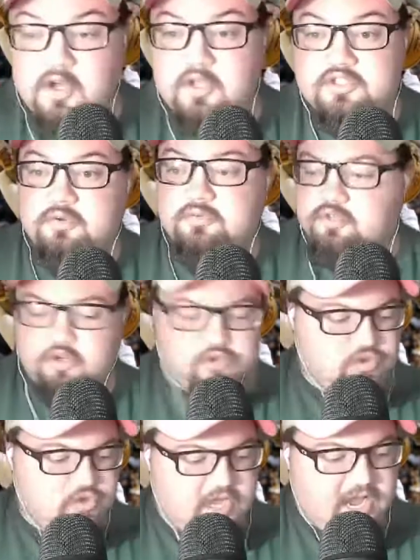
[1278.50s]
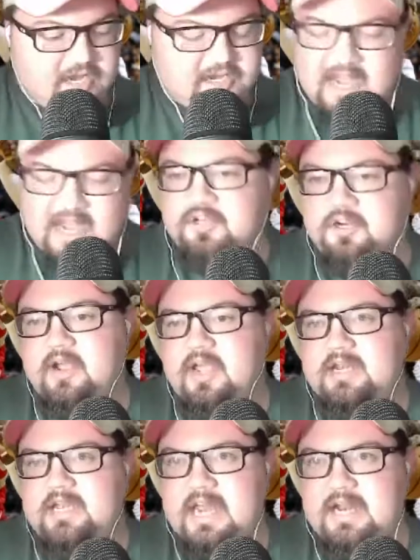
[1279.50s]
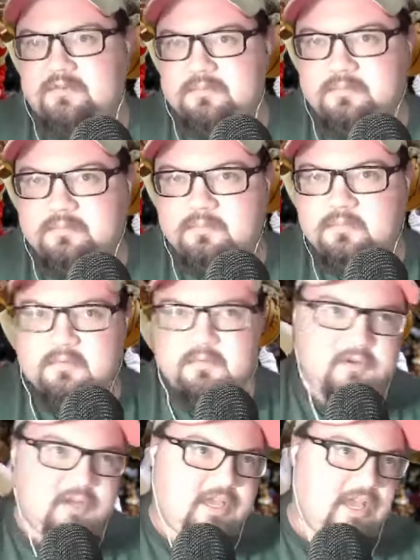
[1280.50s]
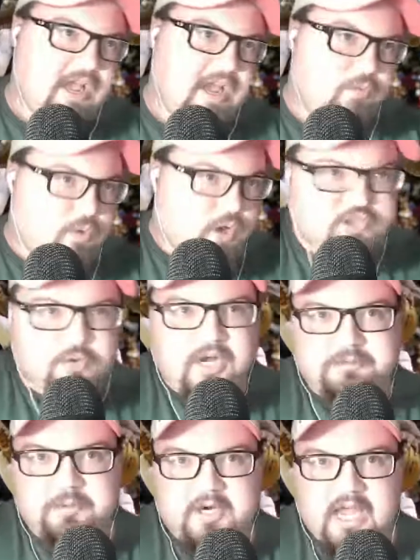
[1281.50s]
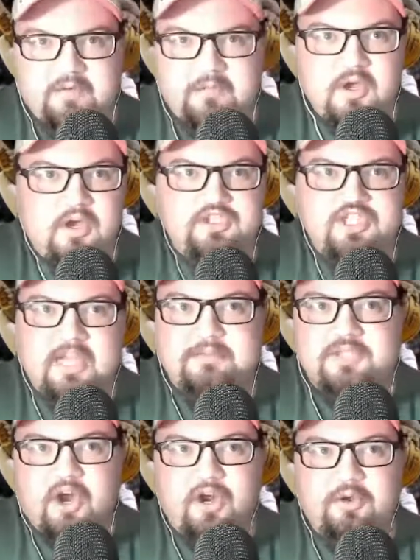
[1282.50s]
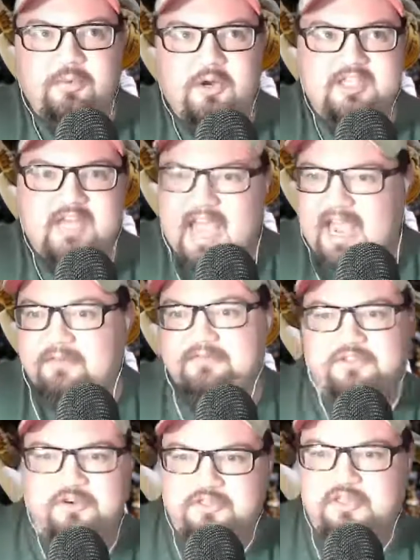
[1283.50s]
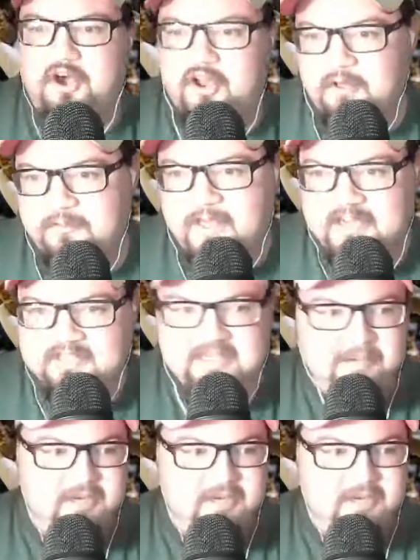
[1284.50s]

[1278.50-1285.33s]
so, dude, he had Kevin Durant ahead of him. He had Russell Westbrook ahead of him. James Harden was an afterthought on that team.